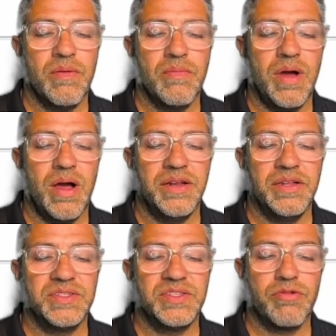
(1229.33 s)

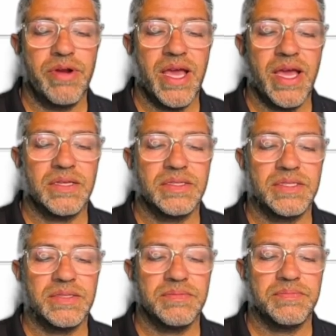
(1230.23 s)
minus
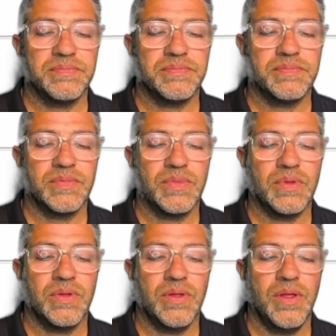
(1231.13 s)
3x
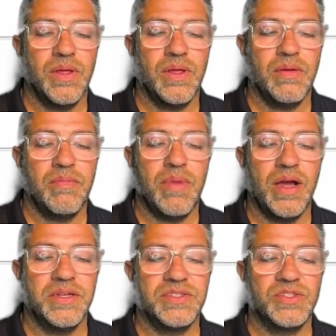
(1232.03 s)

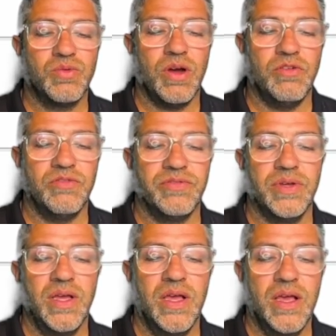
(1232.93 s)
minus 12.
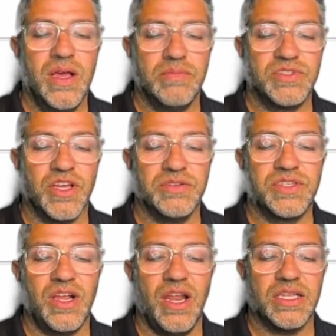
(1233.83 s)
I'm just going
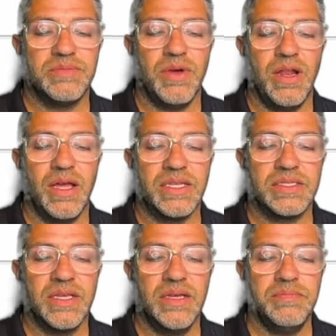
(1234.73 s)
to collect my like
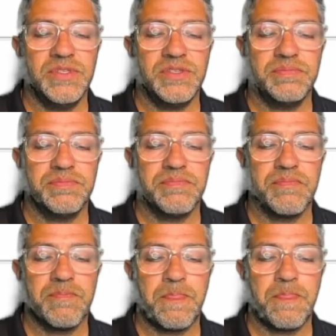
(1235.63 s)
terms.
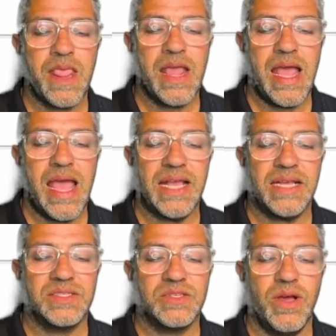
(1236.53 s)

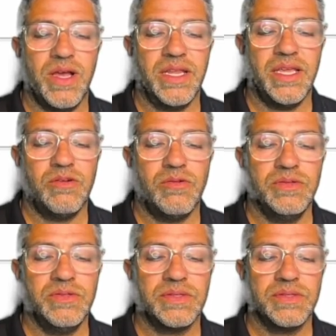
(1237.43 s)
X squared
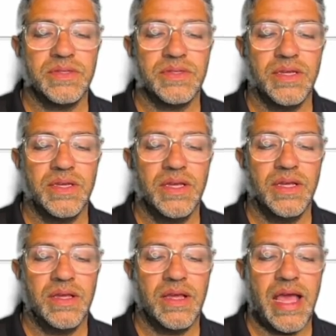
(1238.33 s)
equals
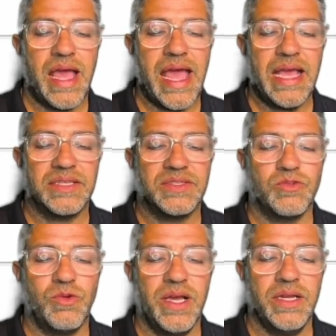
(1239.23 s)
x
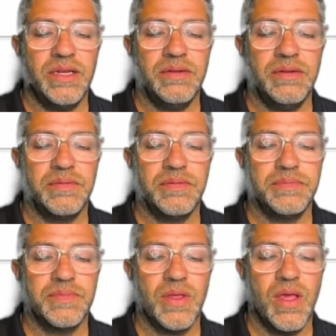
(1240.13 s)
squared
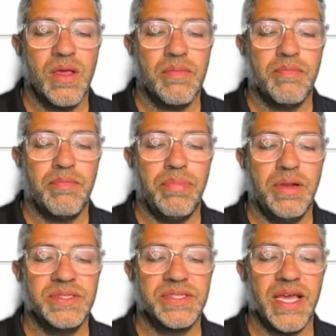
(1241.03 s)

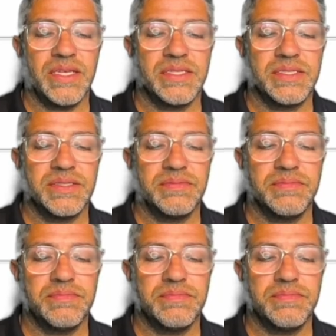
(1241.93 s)
plus x